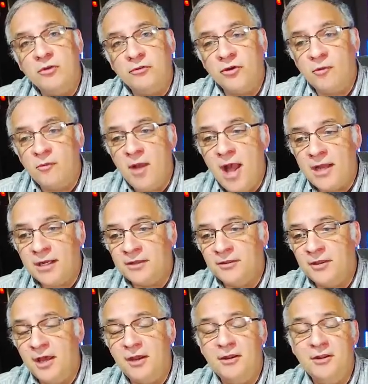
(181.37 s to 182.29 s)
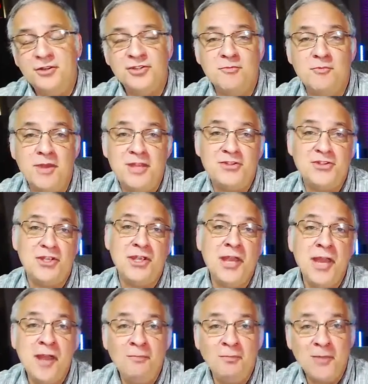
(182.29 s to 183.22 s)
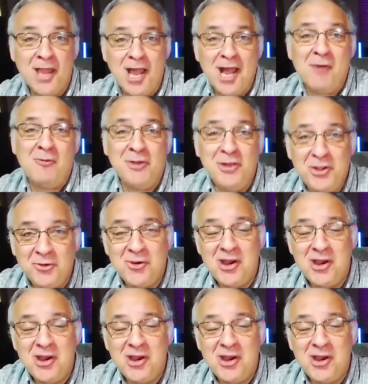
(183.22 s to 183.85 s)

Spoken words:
refer back to that. It's amazing how many